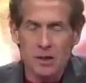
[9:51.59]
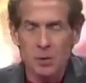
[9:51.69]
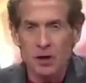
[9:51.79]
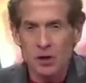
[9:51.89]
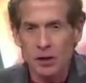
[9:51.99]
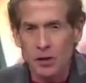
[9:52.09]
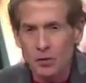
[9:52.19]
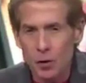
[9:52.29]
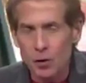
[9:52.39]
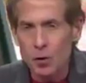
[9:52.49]
and especially in
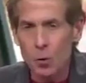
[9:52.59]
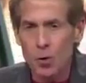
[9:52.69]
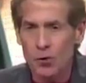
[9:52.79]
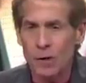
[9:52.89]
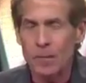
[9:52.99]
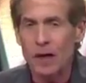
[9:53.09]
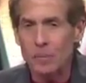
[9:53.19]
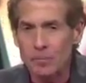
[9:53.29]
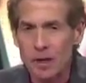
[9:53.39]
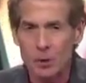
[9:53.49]
the third quarter, they
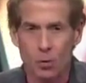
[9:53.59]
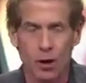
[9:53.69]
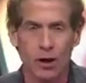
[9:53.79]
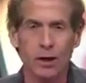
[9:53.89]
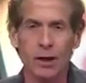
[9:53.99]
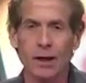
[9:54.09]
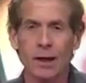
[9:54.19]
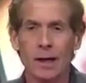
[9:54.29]
made a big run.